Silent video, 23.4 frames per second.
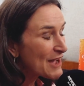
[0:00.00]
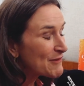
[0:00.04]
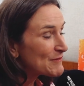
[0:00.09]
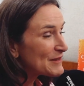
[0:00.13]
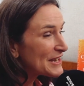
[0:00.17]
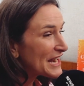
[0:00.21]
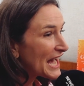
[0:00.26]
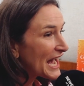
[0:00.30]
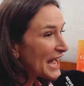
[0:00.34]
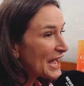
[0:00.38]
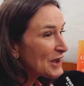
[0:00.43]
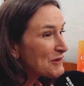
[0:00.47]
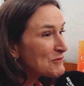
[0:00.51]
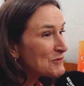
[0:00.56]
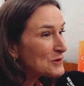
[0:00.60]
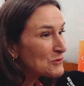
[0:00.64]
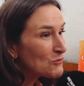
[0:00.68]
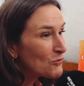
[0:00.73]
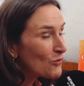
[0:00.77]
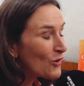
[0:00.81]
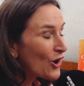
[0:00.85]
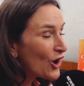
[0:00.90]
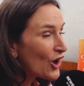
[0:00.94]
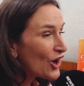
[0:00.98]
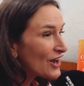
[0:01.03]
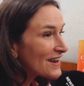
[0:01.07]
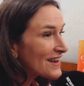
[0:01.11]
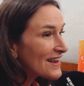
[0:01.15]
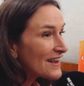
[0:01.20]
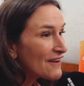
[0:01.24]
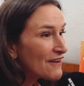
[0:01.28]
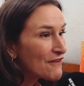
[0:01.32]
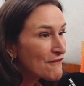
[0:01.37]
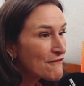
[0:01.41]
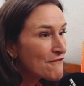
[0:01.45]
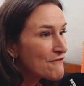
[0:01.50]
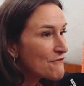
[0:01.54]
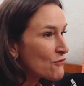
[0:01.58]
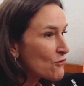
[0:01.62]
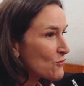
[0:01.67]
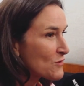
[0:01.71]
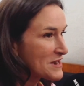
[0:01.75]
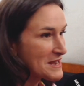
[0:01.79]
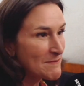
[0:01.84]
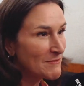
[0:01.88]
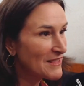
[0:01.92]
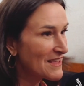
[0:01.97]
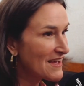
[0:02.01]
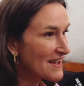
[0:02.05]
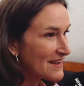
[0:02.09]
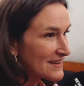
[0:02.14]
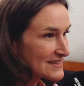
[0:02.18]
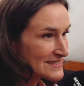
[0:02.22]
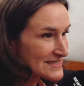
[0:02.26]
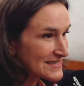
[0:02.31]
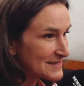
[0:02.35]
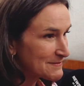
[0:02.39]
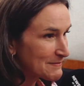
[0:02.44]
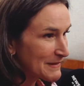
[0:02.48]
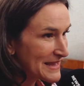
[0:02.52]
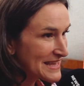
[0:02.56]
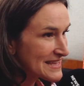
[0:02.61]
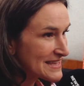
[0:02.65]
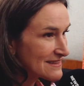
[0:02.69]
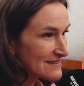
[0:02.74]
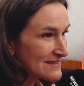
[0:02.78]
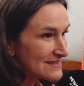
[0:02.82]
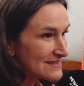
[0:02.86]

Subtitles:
I mean, I would walk 40 blocks in my heels.